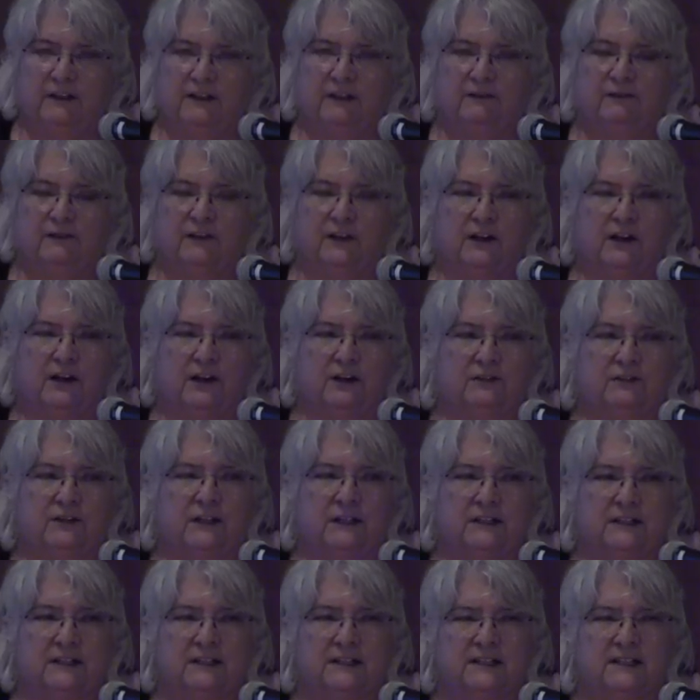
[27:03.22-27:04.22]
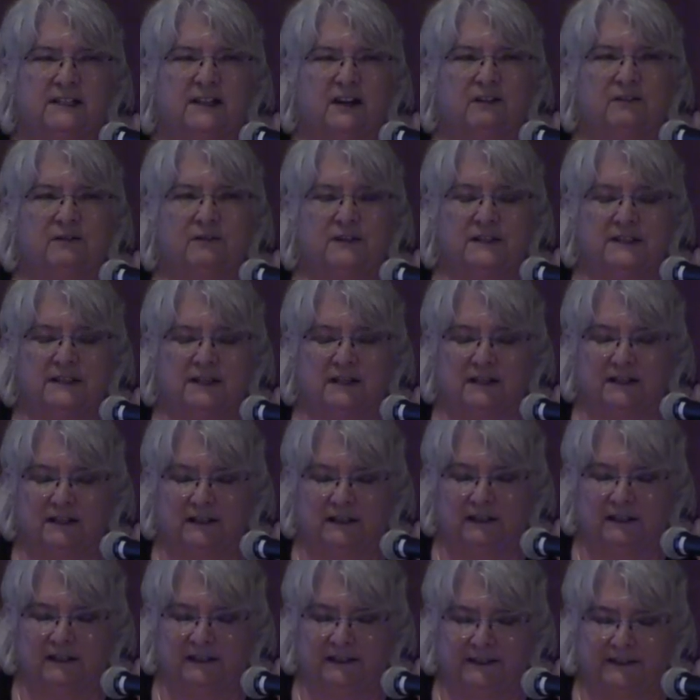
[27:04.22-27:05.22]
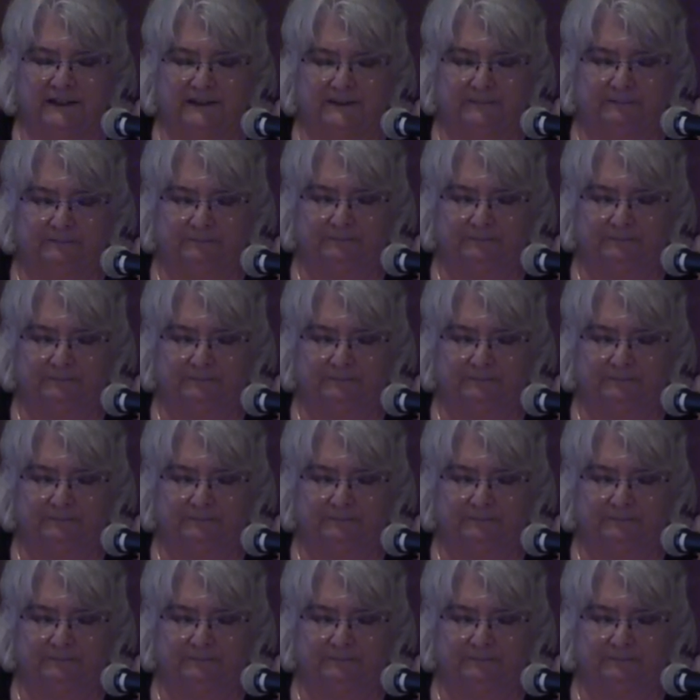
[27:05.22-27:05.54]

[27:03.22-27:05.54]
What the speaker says: if the contract itself is unclear.